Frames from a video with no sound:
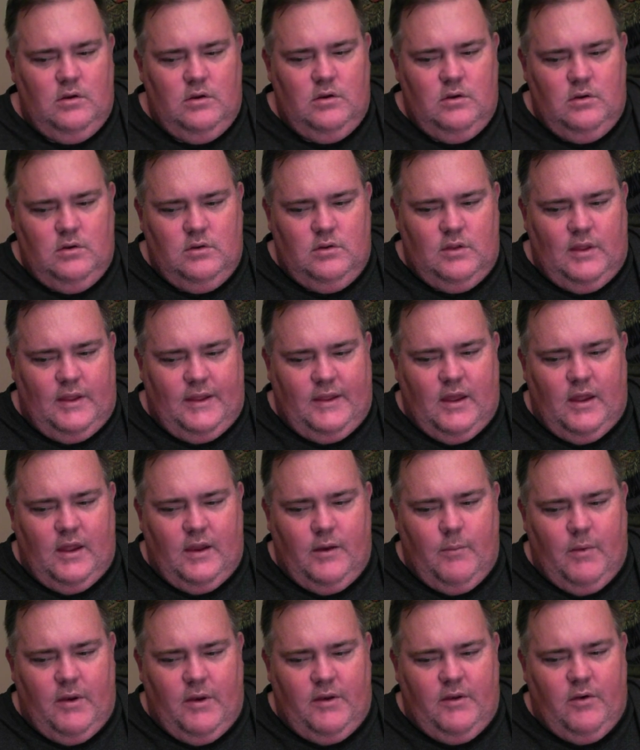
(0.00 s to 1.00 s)
Like
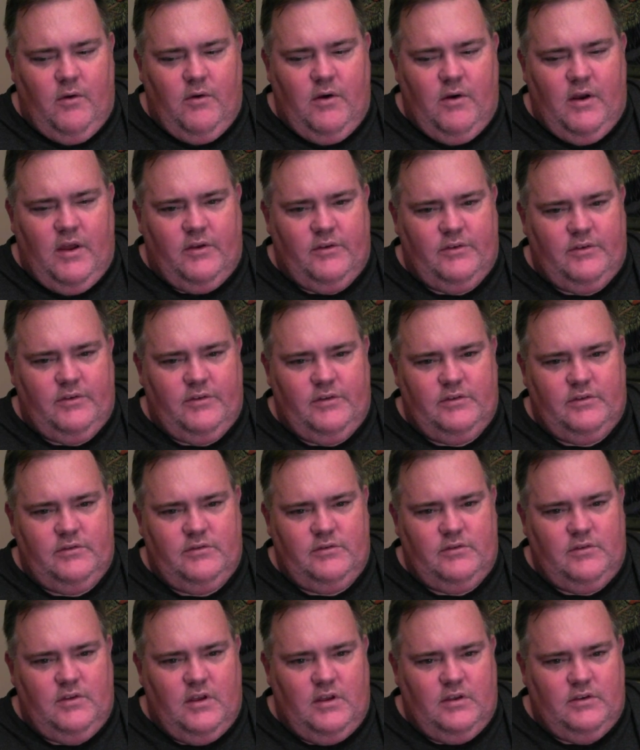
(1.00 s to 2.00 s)
cutting my toenails
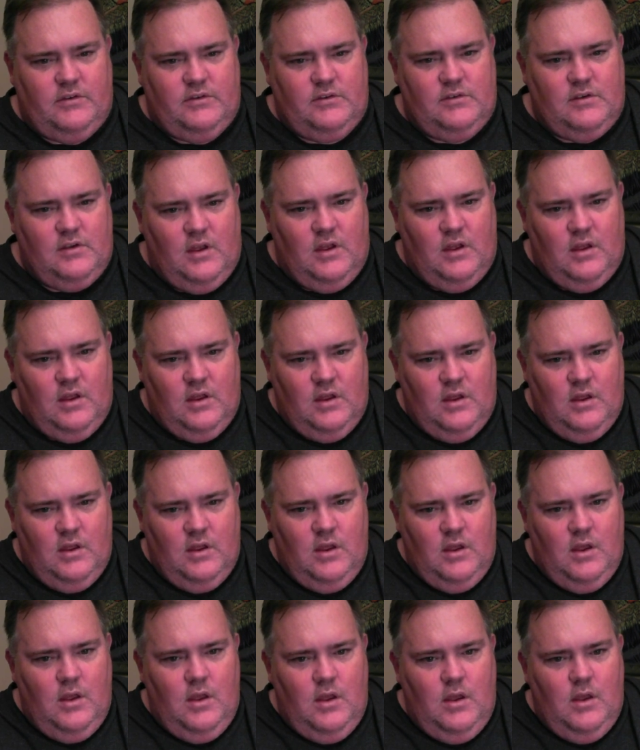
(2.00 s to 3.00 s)
is
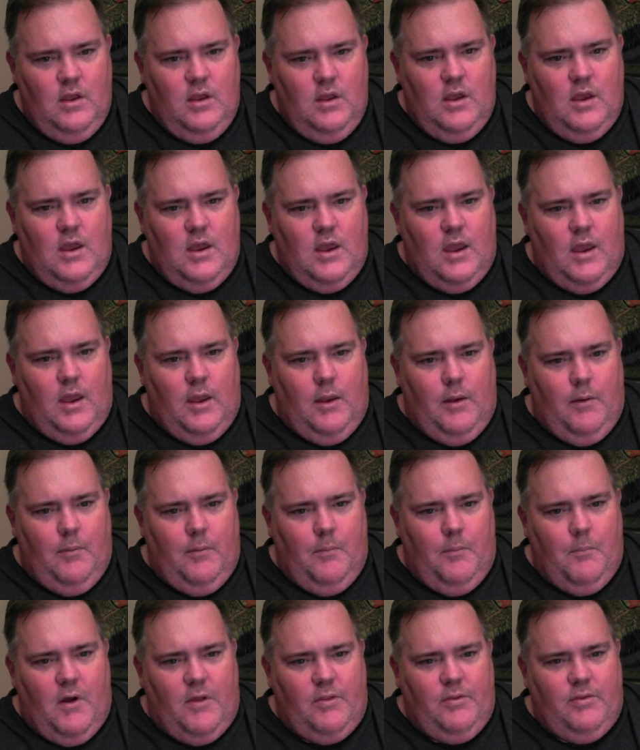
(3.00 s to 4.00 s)
a
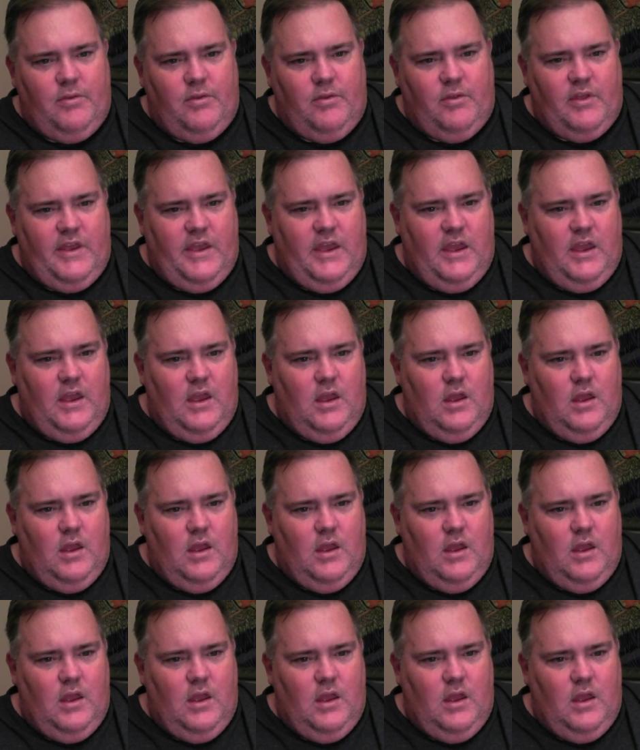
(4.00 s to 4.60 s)
monthly.